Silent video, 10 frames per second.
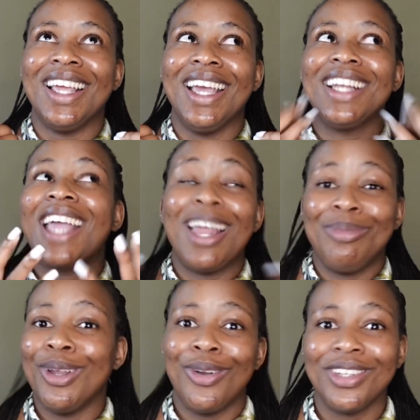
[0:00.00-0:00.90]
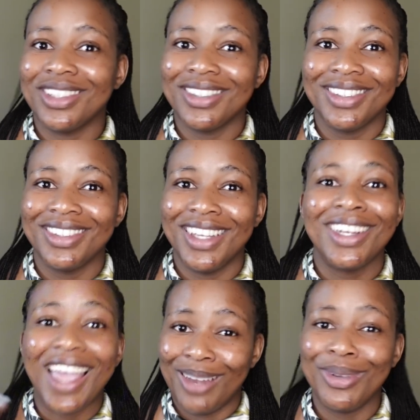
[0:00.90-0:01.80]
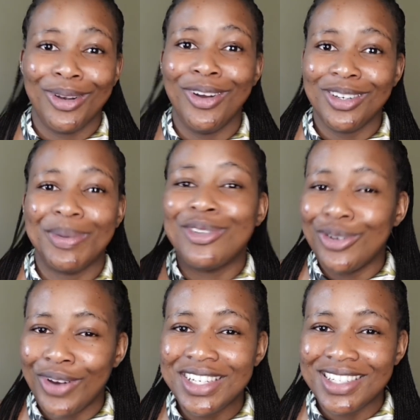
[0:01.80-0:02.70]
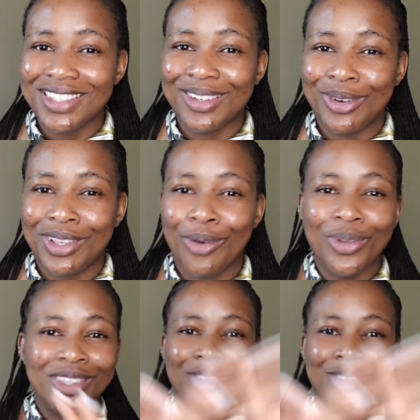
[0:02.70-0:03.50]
it can be a lot. It can be a lot. But you know what? All these